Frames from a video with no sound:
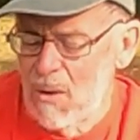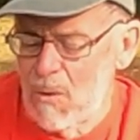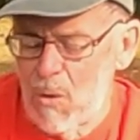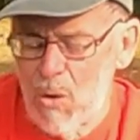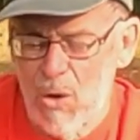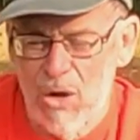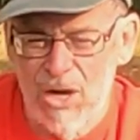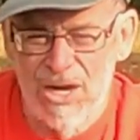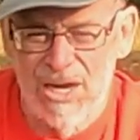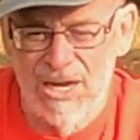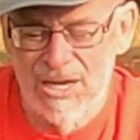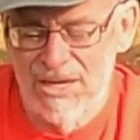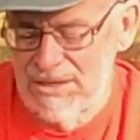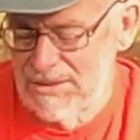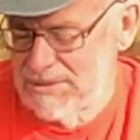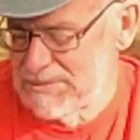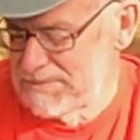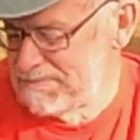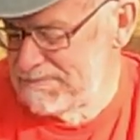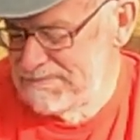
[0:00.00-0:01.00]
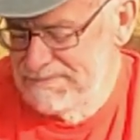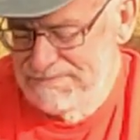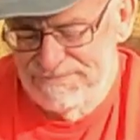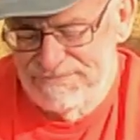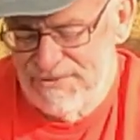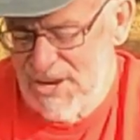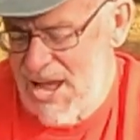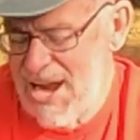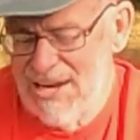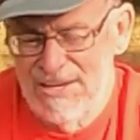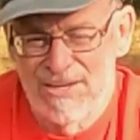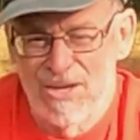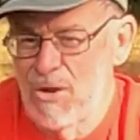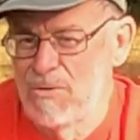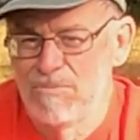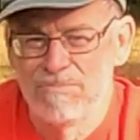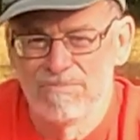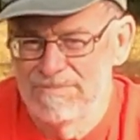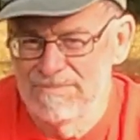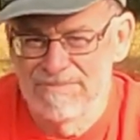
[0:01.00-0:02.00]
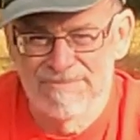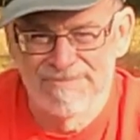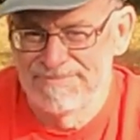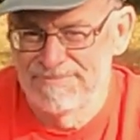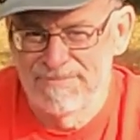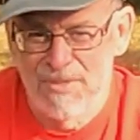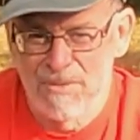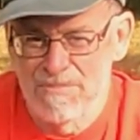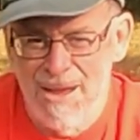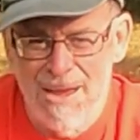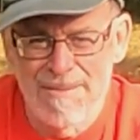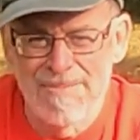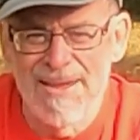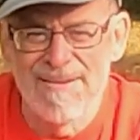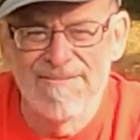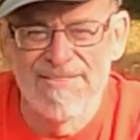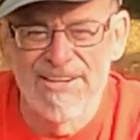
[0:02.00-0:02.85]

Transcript: or I don't know maybe